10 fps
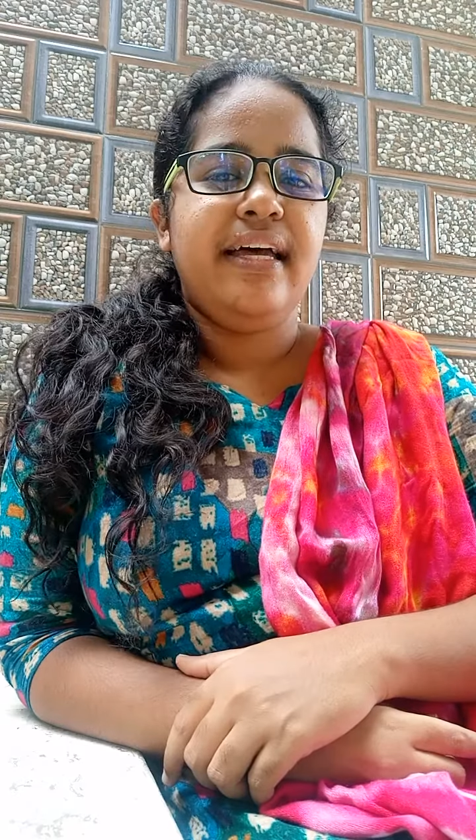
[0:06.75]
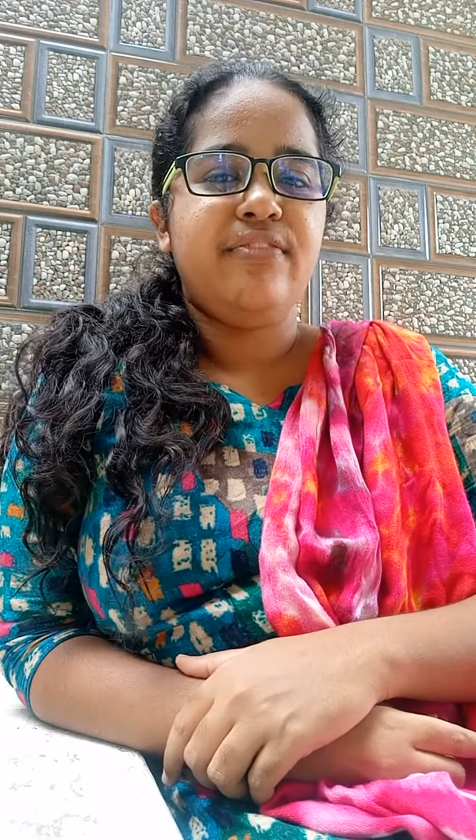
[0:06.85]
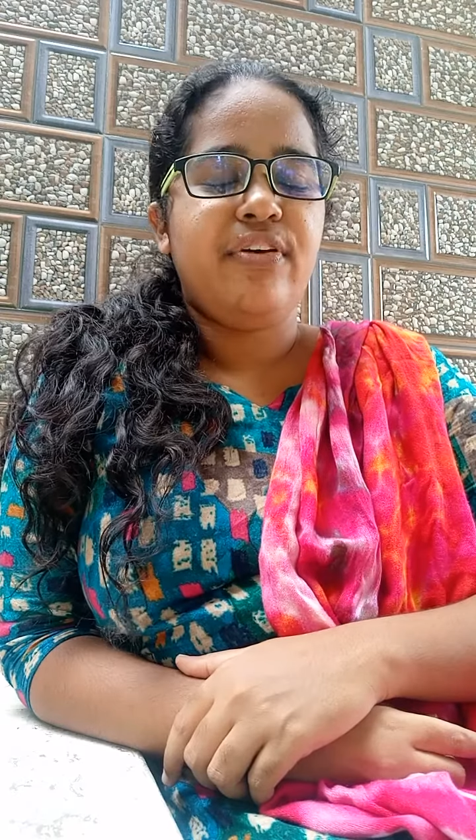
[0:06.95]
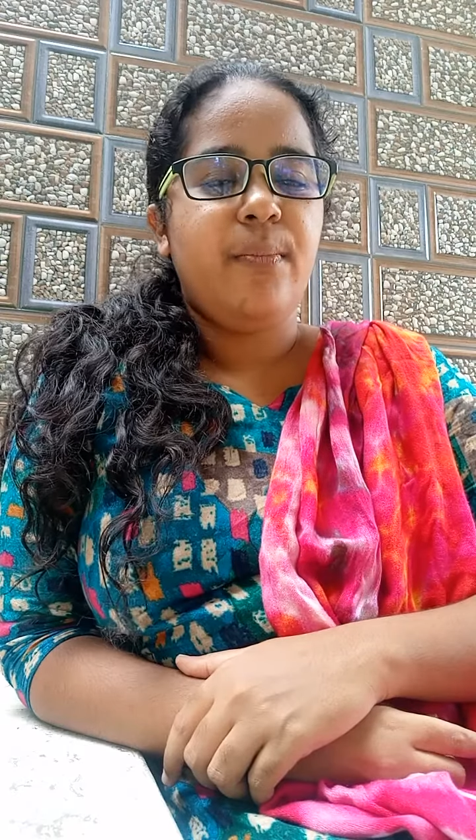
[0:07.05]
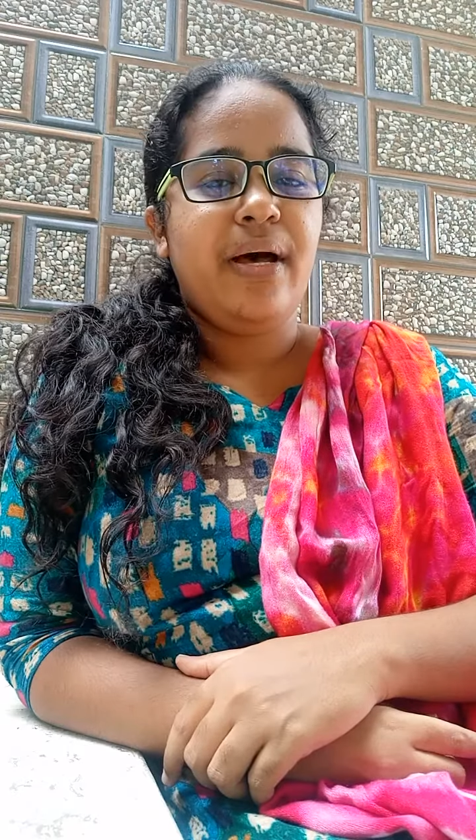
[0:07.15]

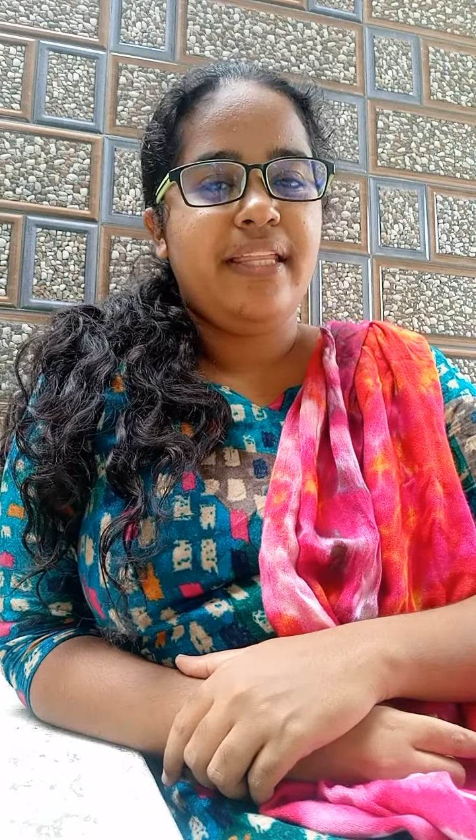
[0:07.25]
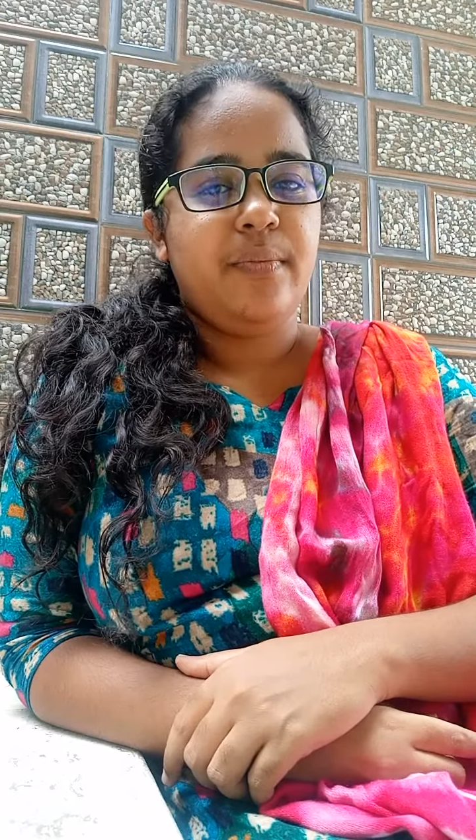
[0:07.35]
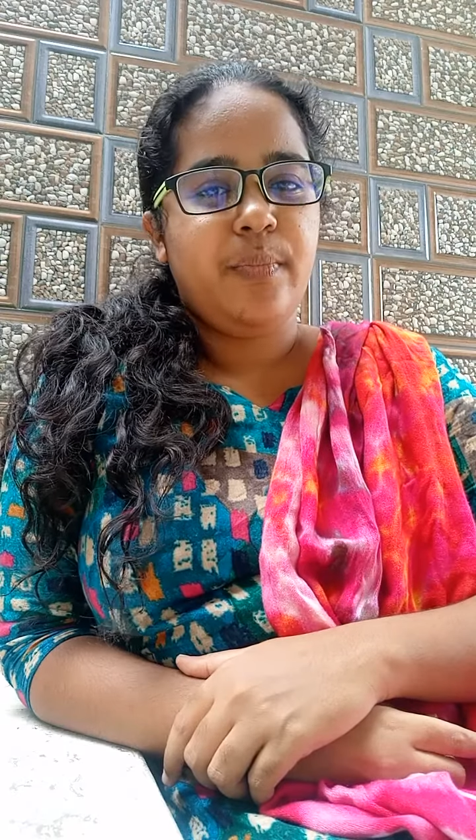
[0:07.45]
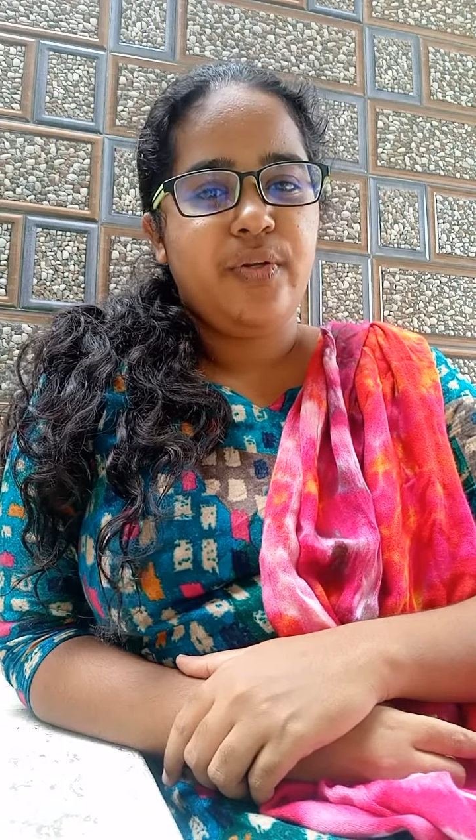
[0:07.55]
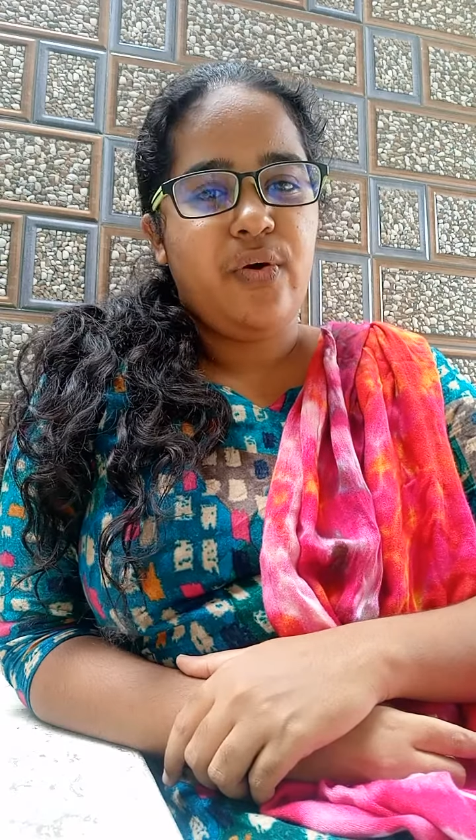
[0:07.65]
from
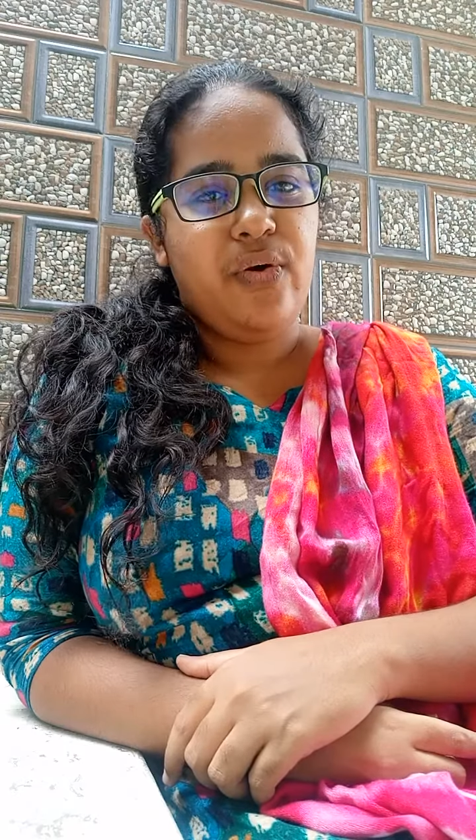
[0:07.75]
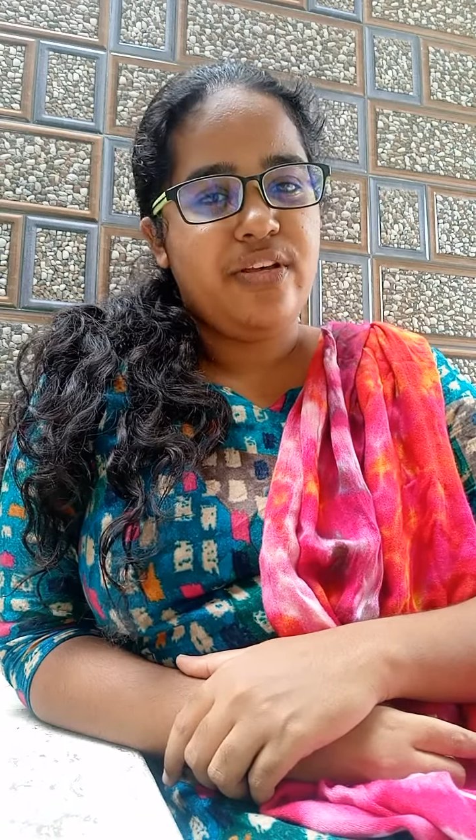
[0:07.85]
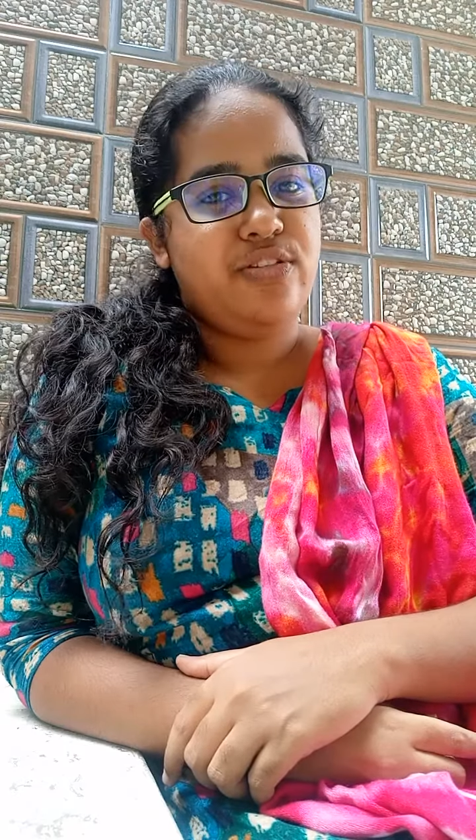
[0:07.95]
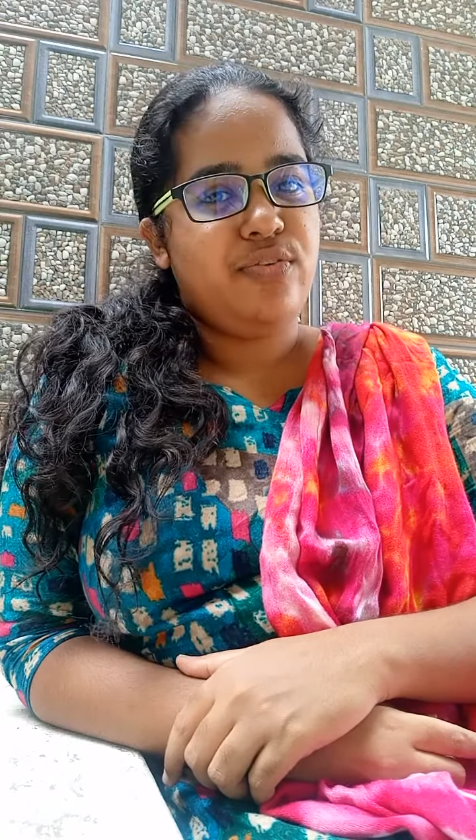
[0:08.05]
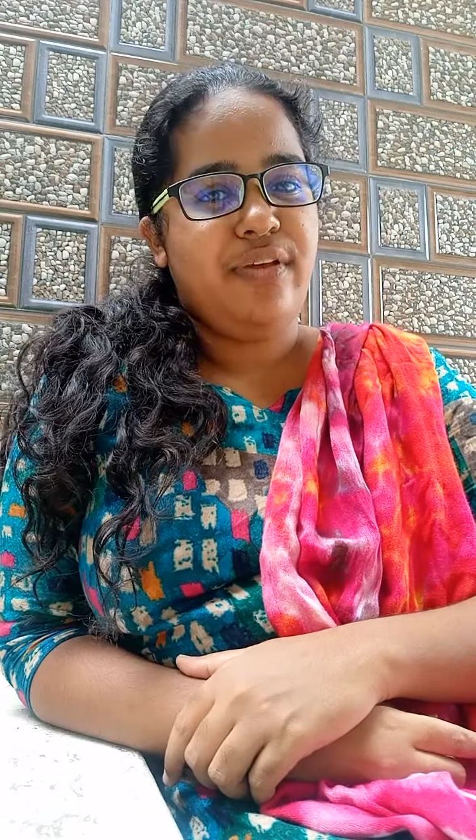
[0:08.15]
Adhiyamaan
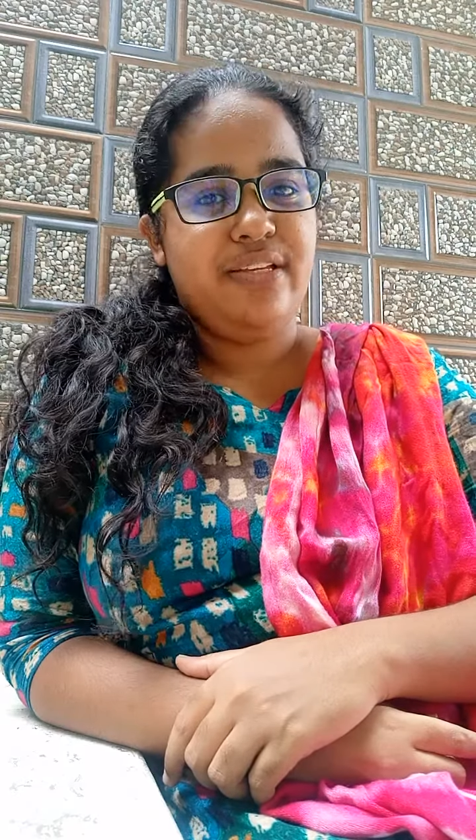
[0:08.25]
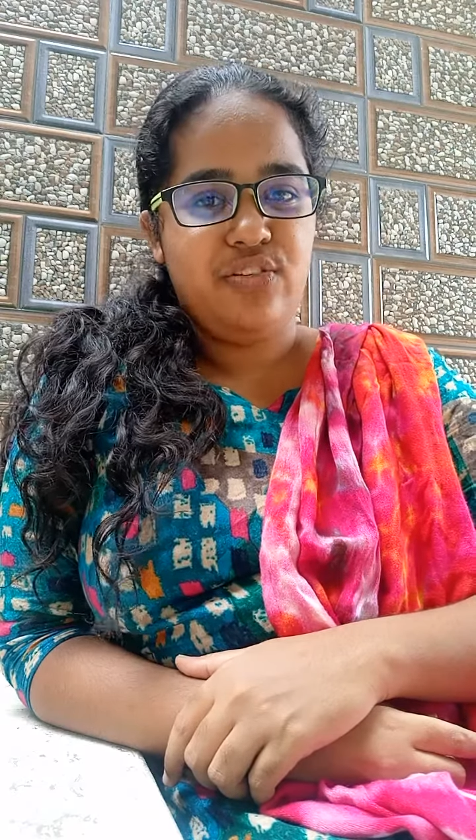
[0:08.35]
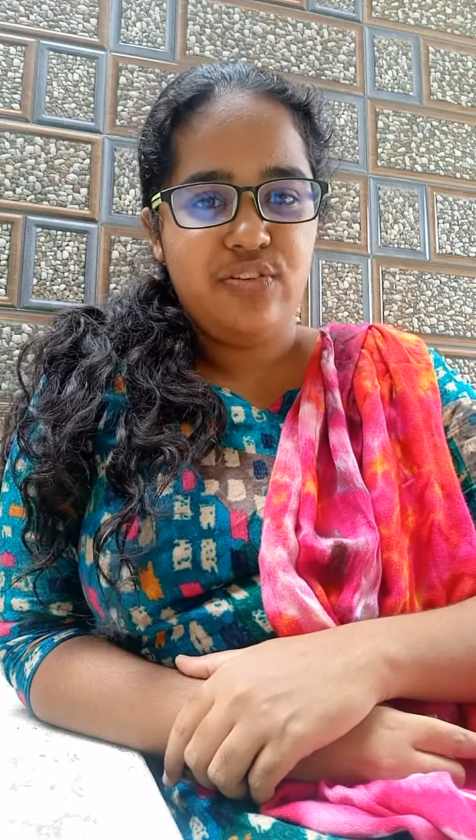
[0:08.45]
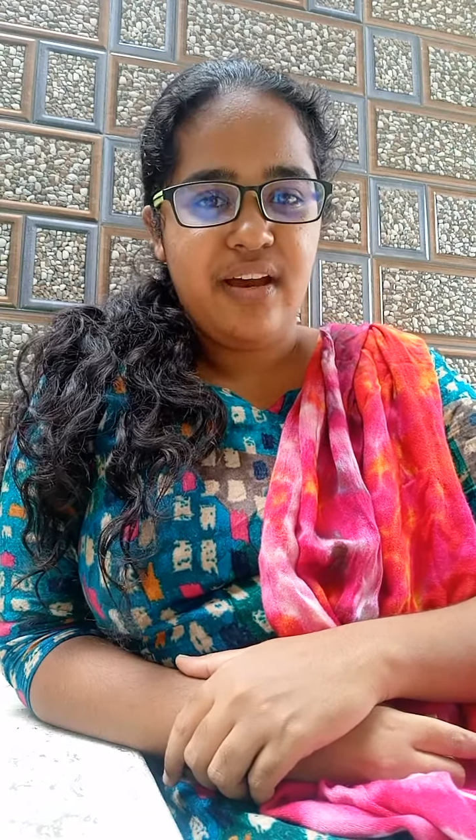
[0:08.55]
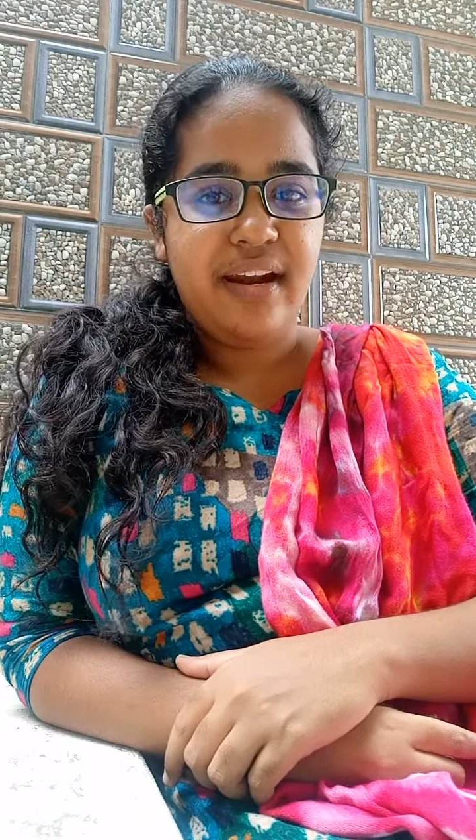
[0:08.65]
College of
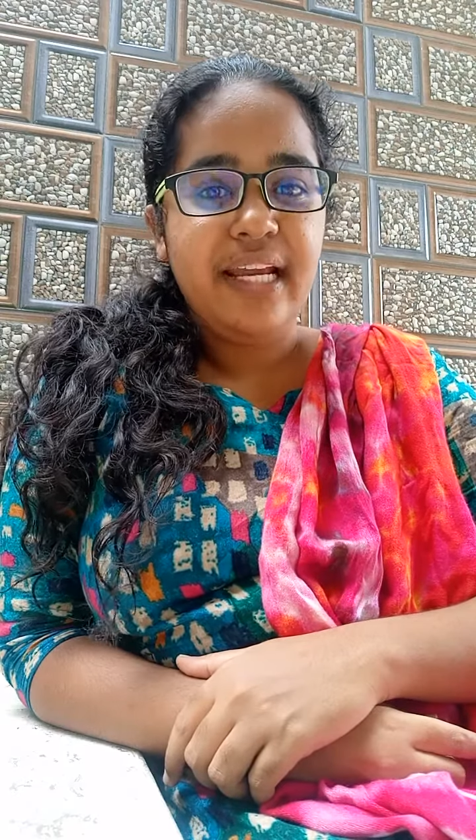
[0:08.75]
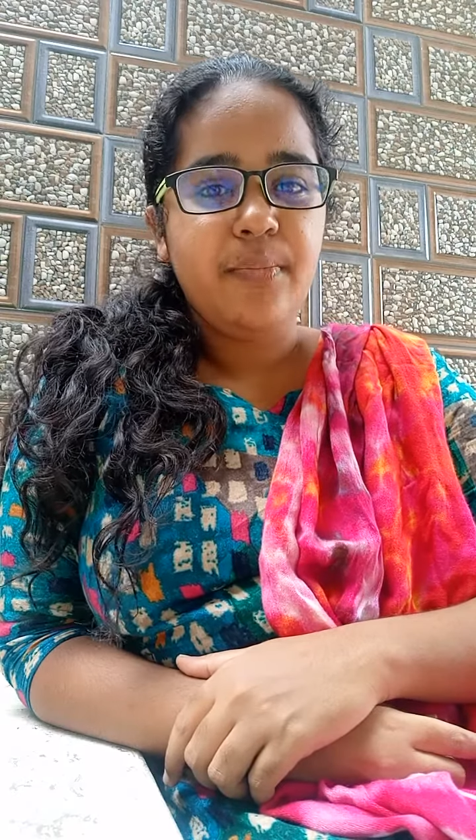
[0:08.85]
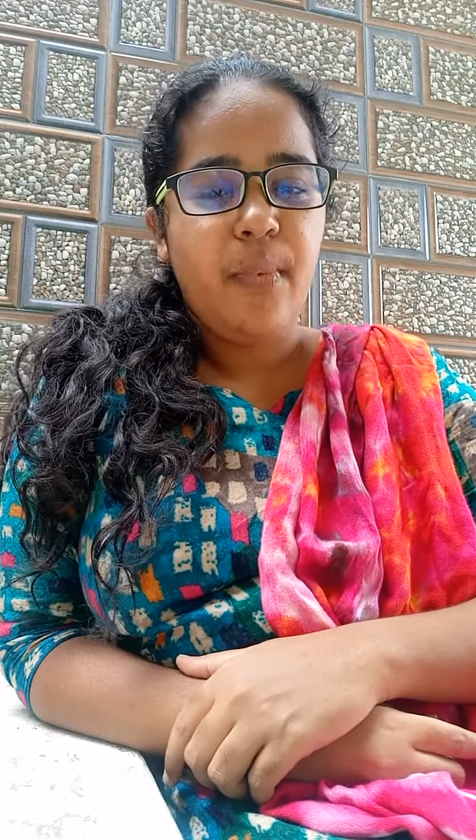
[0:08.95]
Engineering,